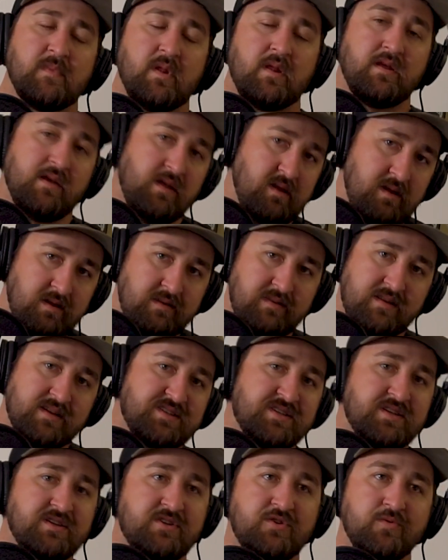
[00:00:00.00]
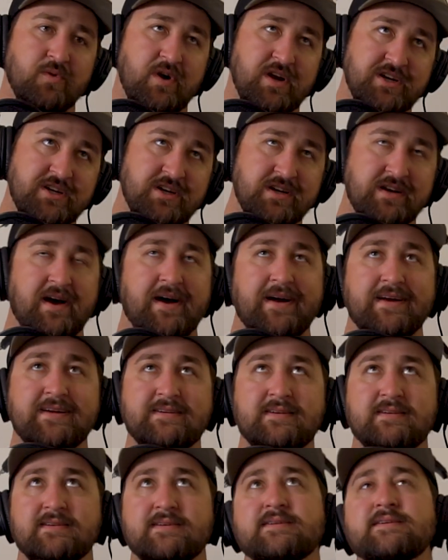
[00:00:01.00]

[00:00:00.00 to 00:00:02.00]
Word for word: in this situation, I,